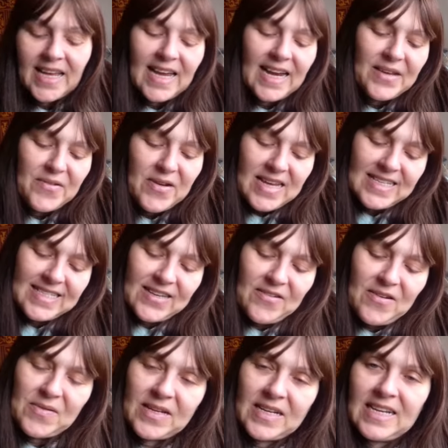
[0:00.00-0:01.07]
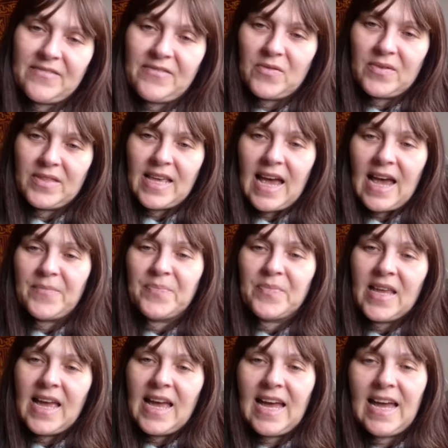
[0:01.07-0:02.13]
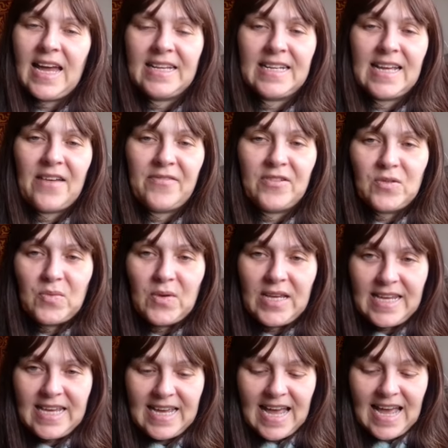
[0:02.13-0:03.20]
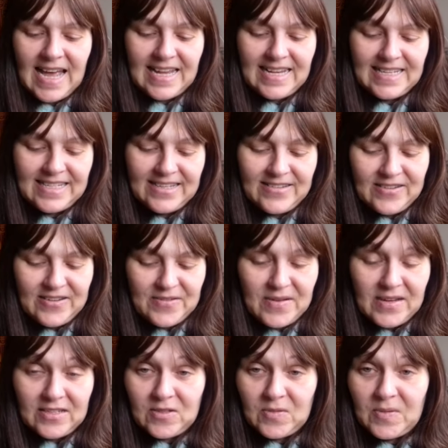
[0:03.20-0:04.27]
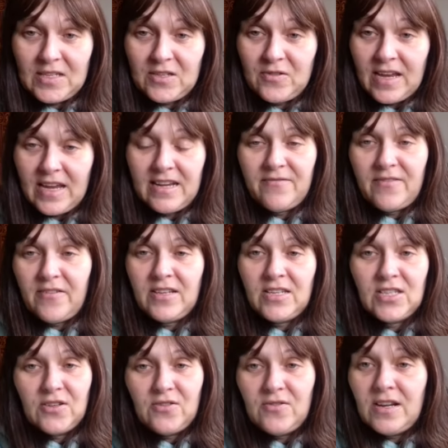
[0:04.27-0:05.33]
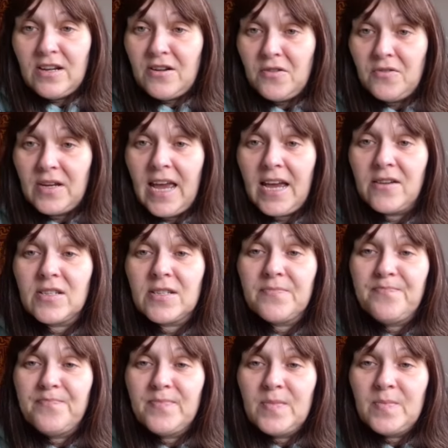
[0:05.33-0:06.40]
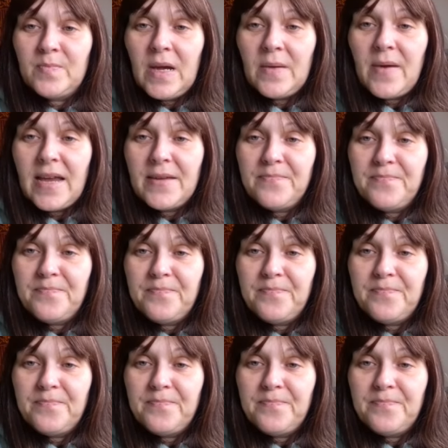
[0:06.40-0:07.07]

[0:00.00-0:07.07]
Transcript: Anyway, so I'm going to leave you with that, and have a good week, and um, I shall speak to you again very soon, no doubt. Bye bye.